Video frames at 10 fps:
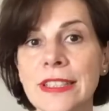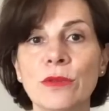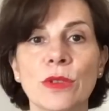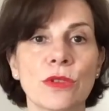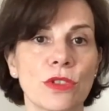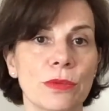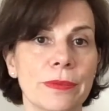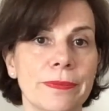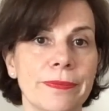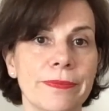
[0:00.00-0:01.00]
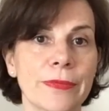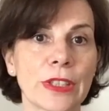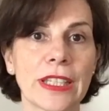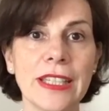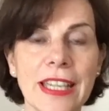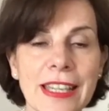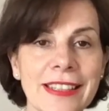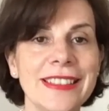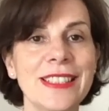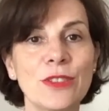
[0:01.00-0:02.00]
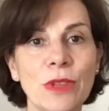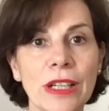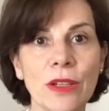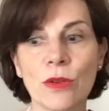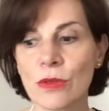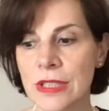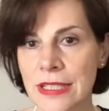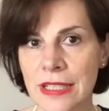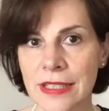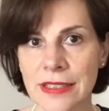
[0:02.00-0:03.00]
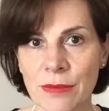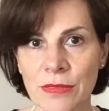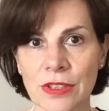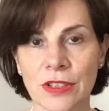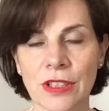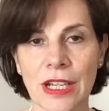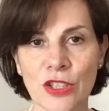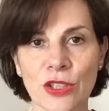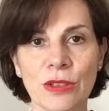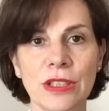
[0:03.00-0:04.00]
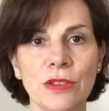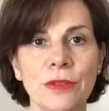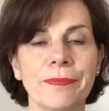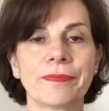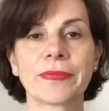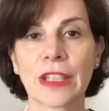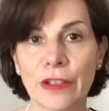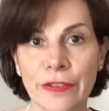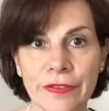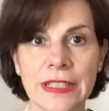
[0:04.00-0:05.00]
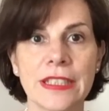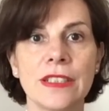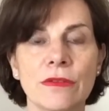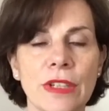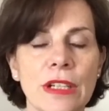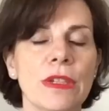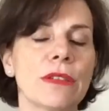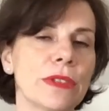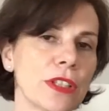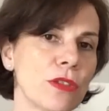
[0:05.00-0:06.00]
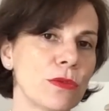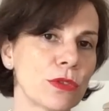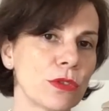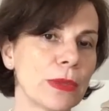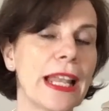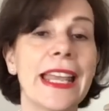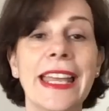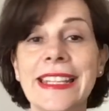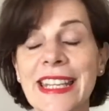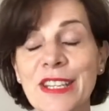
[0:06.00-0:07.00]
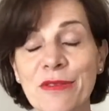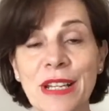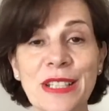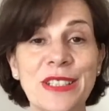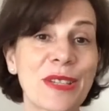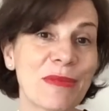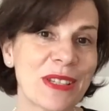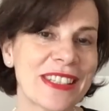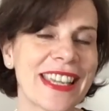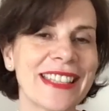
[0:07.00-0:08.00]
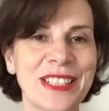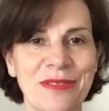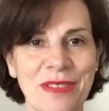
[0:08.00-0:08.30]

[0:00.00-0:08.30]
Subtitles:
Okay, this is why all these items, you know, I'm showing you fit in very well with our wardrobe. And every item, again, is very much loved.